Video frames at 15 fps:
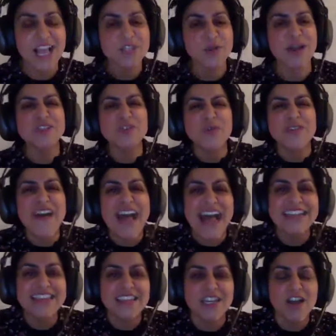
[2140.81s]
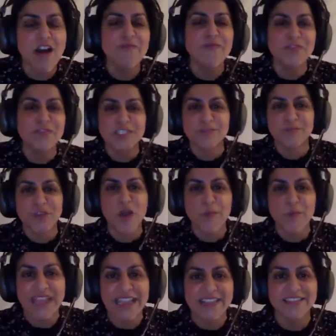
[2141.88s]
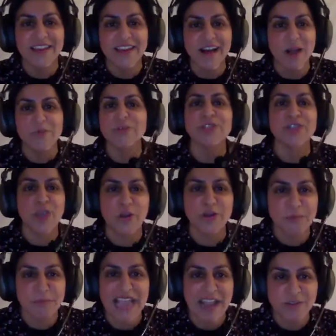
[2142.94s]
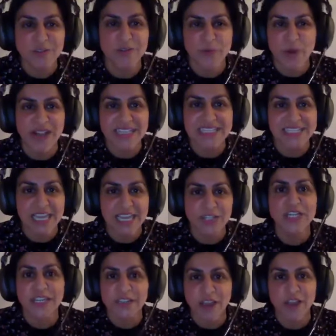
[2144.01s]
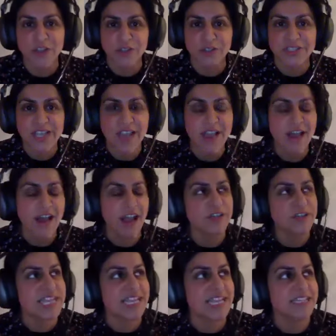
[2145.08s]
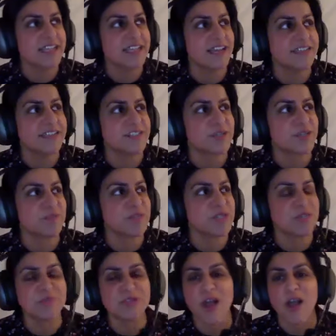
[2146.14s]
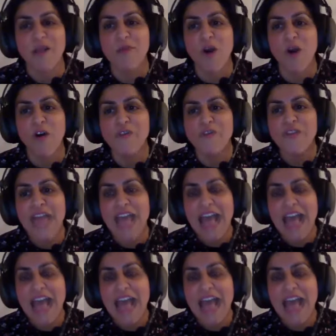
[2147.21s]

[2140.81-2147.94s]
So I sort of had the comfort of knowing that I wasn't going to be out of work essentially, and I could I could take uh, some some time off.